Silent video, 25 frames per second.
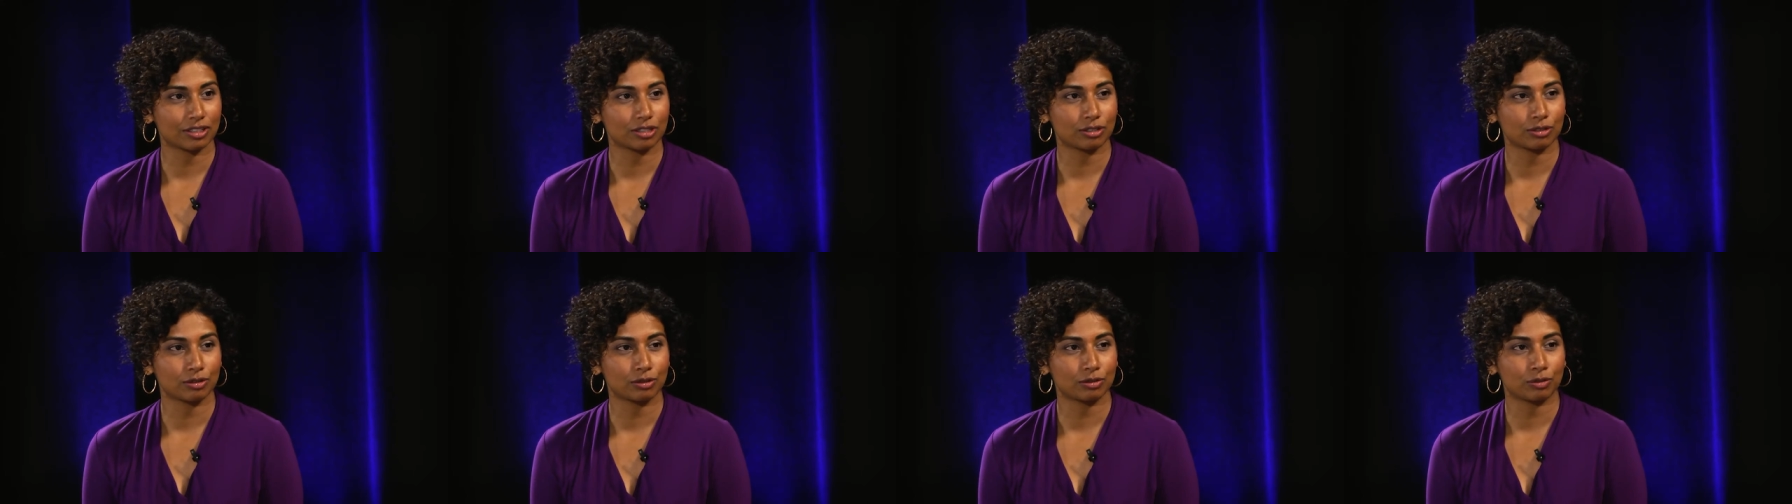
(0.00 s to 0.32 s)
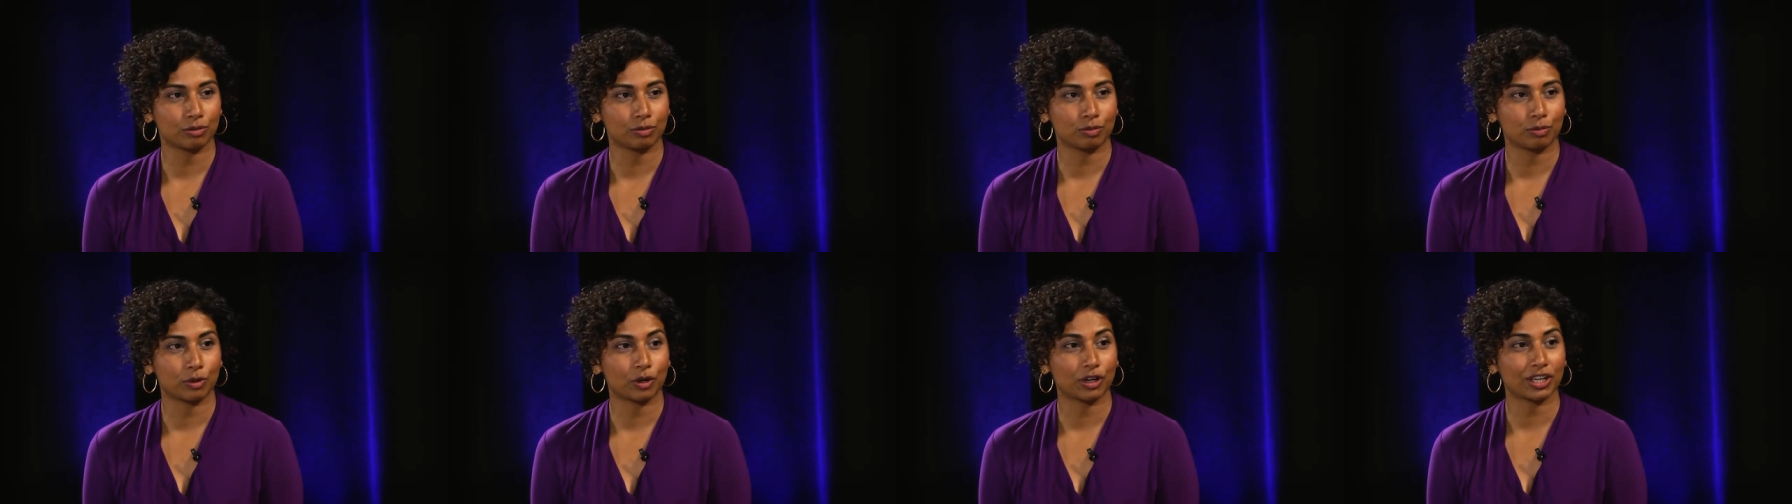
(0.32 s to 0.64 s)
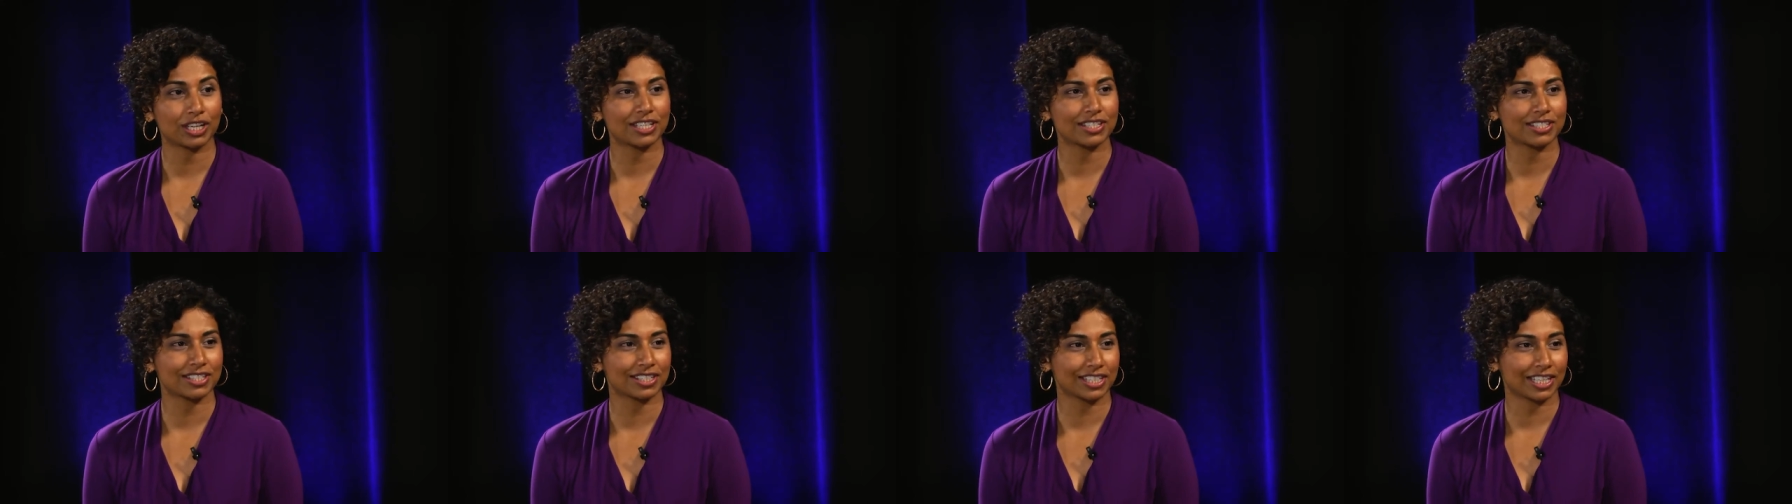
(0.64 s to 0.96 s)
to more
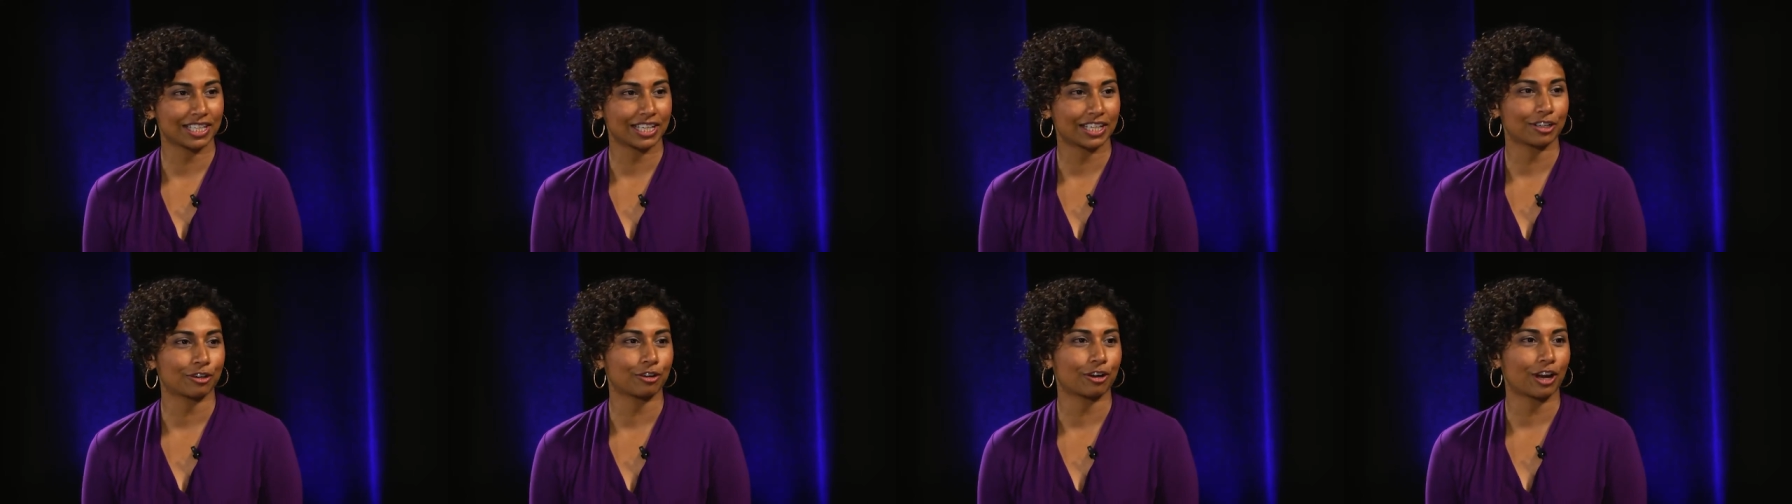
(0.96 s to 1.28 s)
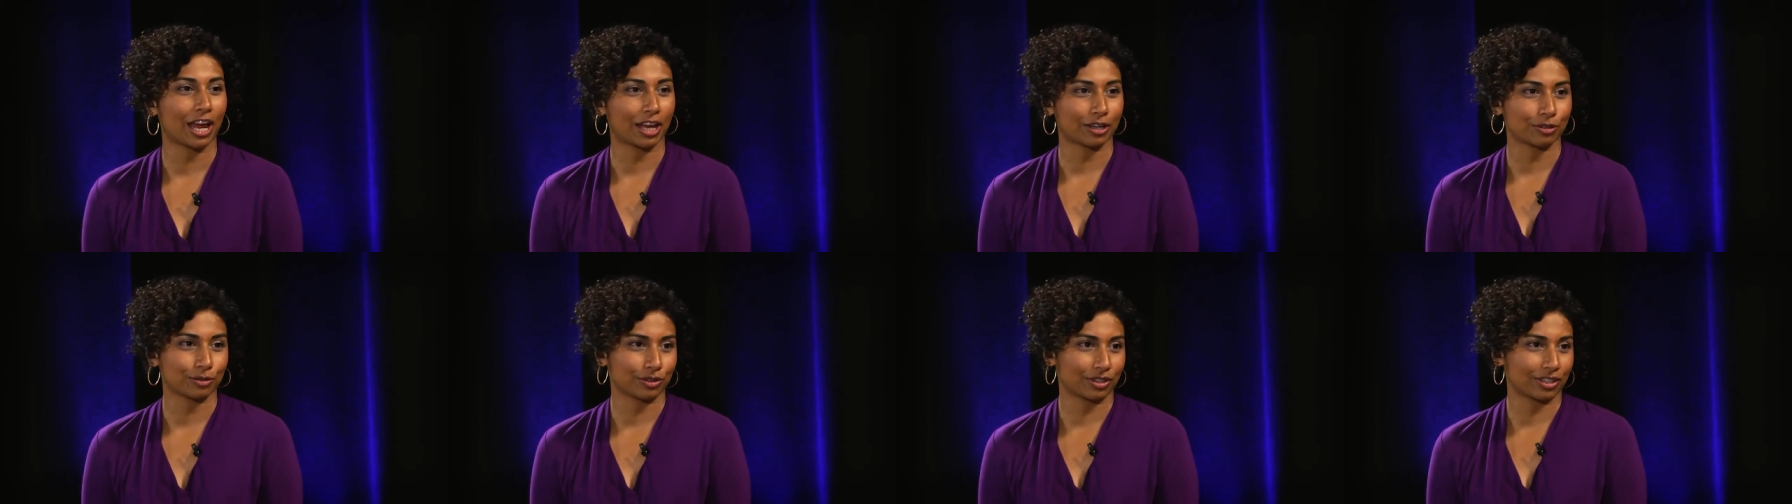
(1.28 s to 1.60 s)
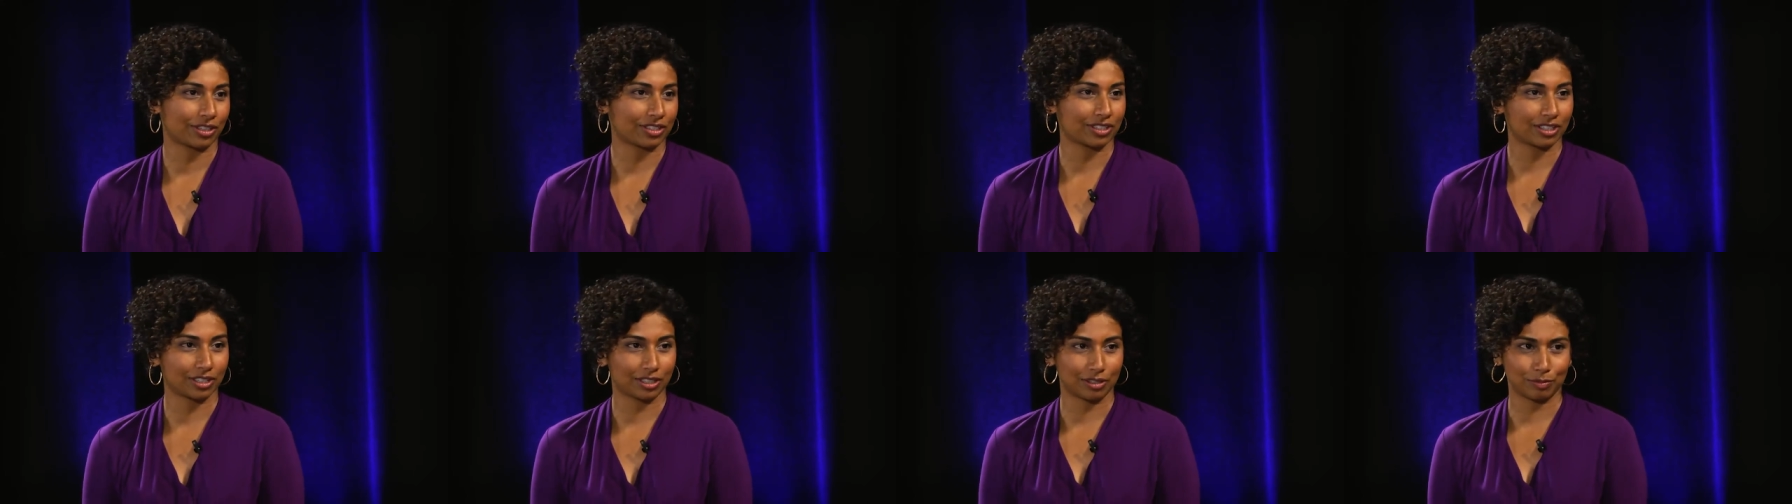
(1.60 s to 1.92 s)
easily interact with us?